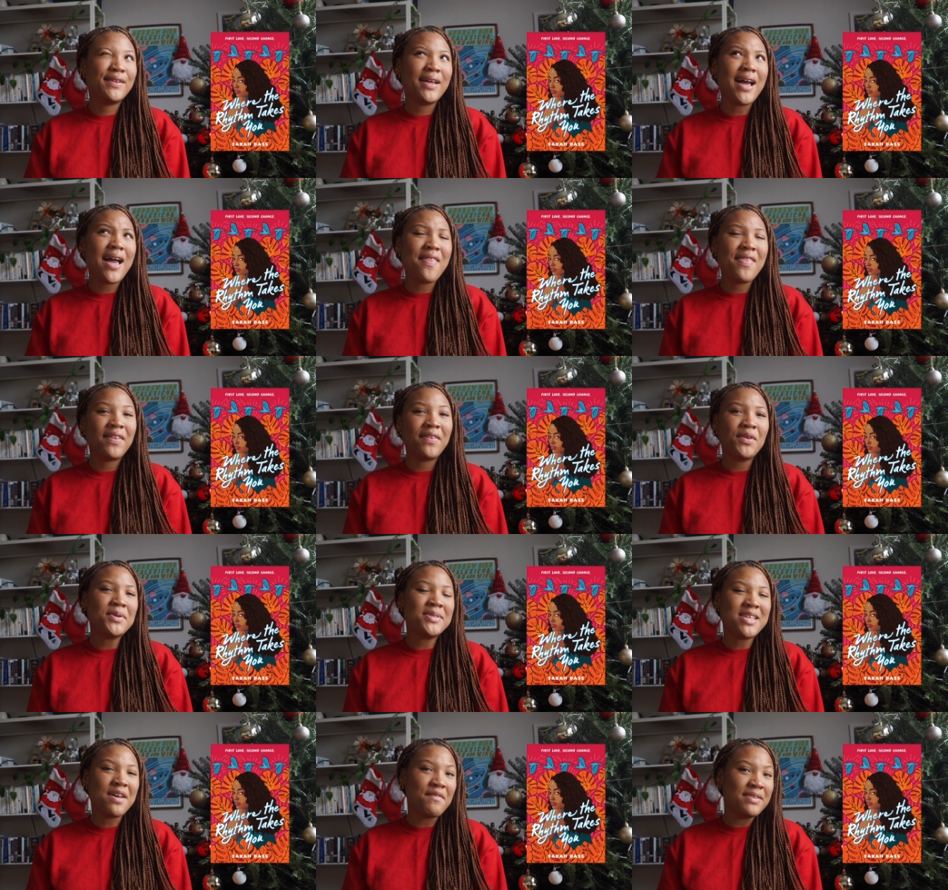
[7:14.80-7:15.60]
I think
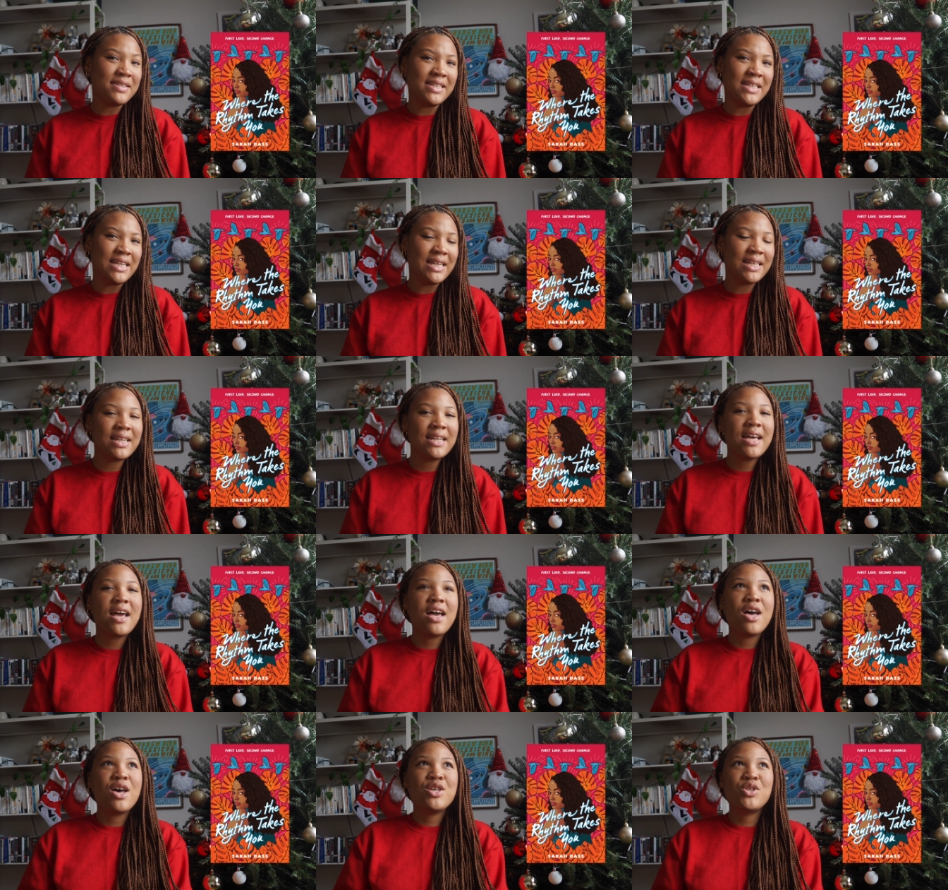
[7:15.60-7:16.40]
they're 17,
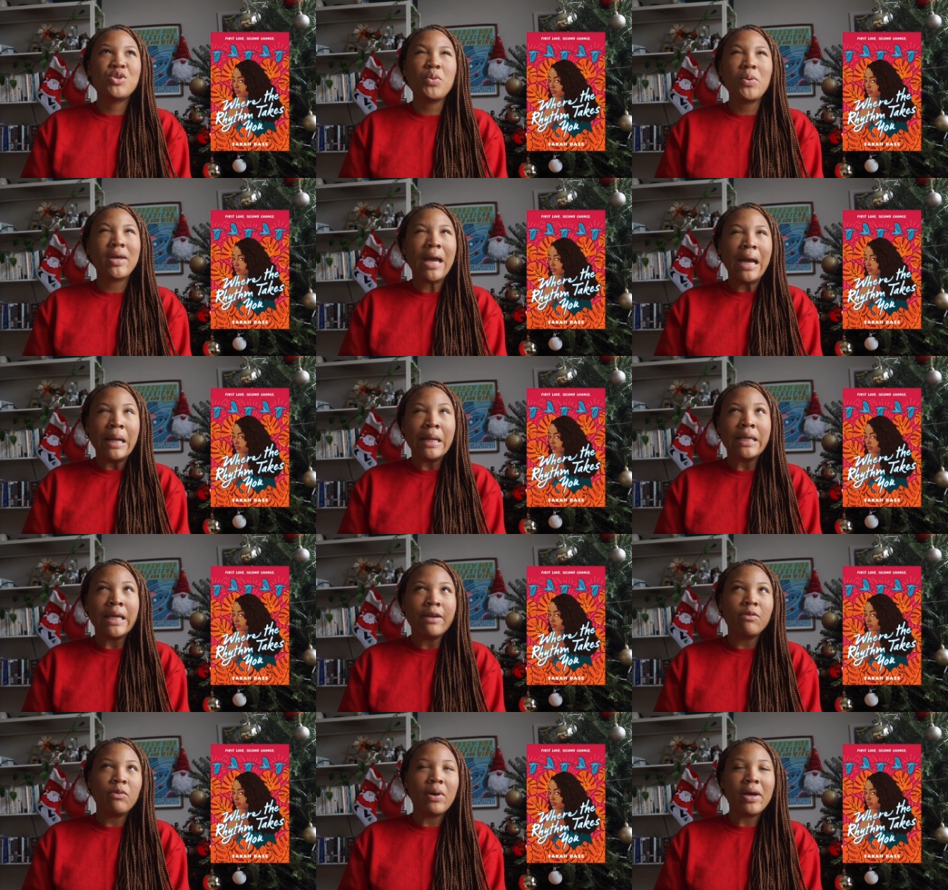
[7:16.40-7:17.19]
so it kind of
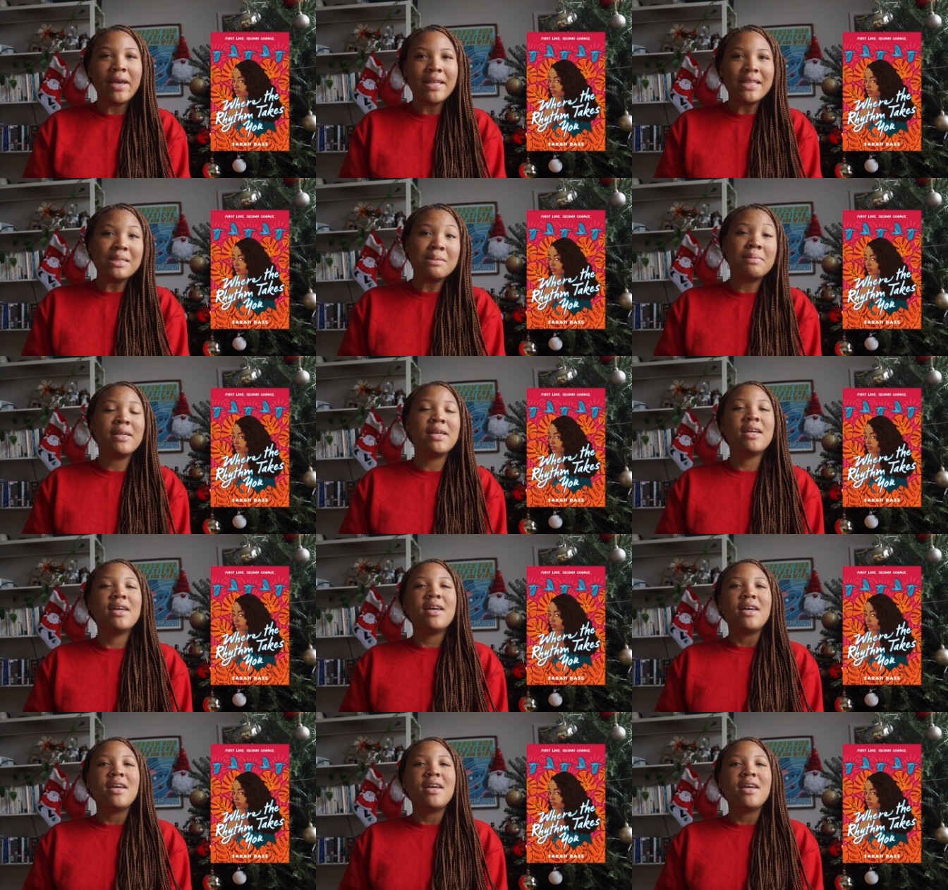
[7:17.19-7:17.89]
gave YA to me.